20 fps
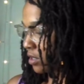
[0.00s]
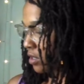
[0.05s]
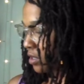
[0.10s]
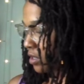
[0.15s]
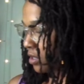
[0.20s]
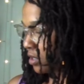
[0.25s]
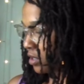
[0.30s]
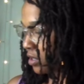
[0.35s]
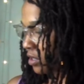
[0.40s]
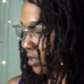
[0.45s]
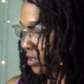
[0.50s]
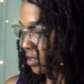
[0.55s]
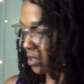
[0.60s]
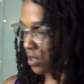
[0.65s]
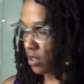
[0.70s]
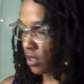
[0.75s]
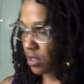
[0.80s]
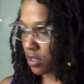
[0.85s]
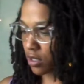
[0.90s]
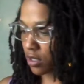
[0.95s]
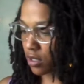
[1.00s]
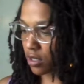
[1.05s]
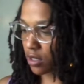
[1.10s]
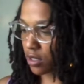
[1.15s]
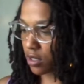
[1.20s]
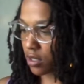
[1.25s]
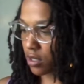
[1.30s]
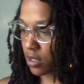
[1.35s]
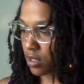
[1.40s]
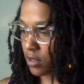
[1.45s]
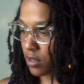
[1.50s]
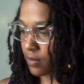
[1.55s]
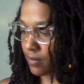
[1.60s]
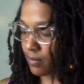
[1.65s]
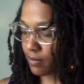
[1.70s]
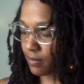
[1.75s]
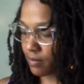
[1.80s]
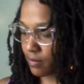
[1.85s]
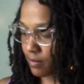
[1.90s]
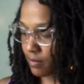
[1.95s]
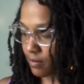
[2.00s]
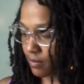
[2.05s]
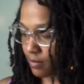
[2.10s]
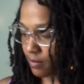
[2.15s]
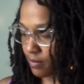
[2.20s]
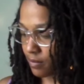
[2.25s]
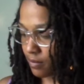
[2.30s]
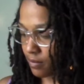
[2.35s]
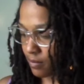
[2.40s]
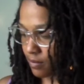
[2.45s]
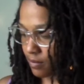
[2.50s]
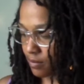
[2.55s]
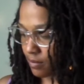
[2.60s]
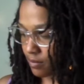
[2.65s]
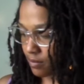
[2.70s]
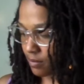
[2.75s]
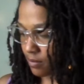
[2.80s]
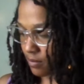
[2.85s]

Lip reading: Nothing is said.